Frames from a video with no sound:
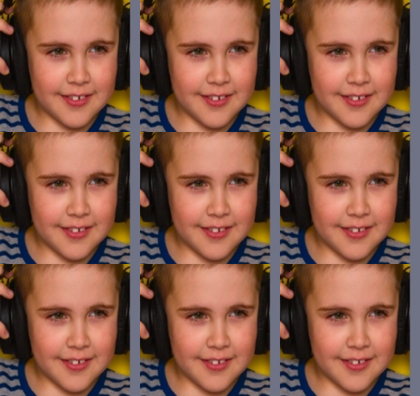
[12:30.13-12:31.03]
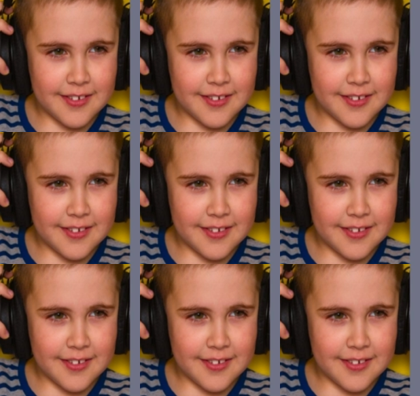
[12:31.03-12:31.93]

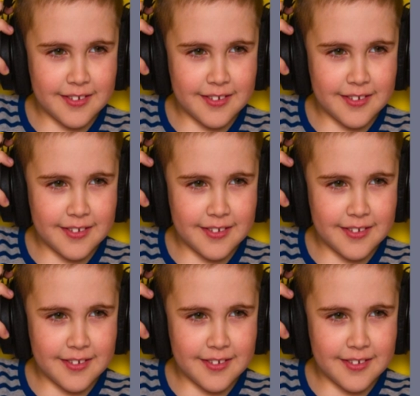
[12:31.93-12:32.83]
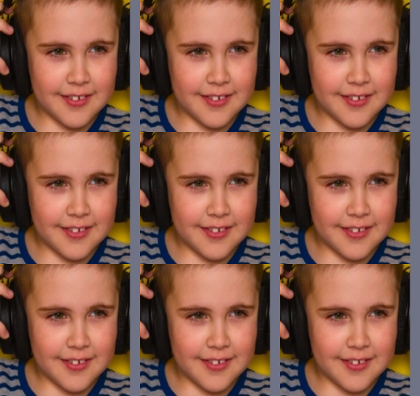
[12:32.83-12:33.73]

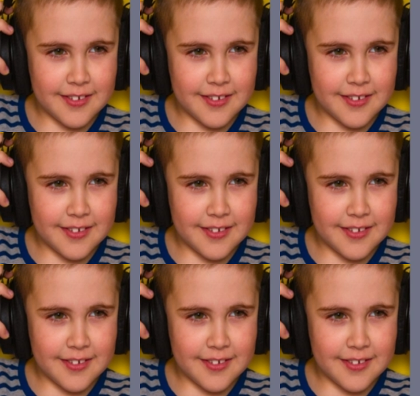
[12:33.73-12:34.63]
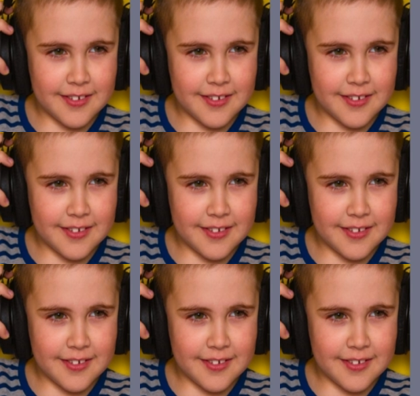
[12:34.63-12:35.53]

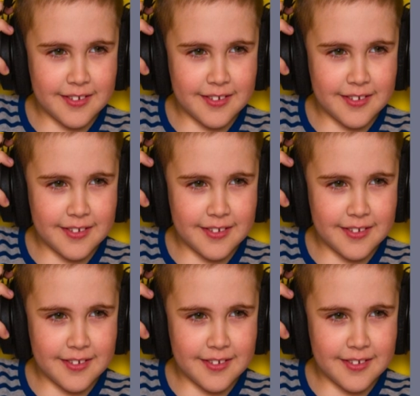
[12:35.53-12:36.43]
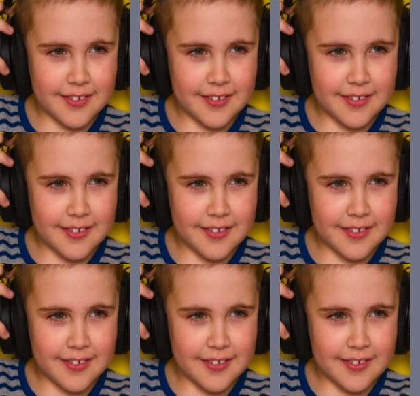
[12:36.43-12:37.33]

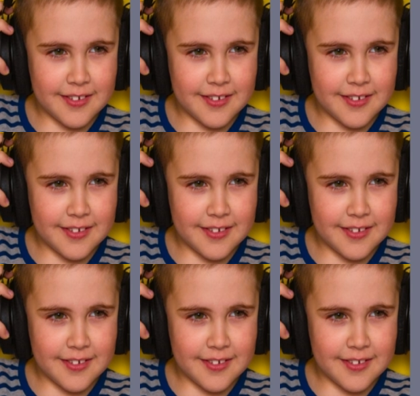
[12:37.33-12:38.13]
[no speech]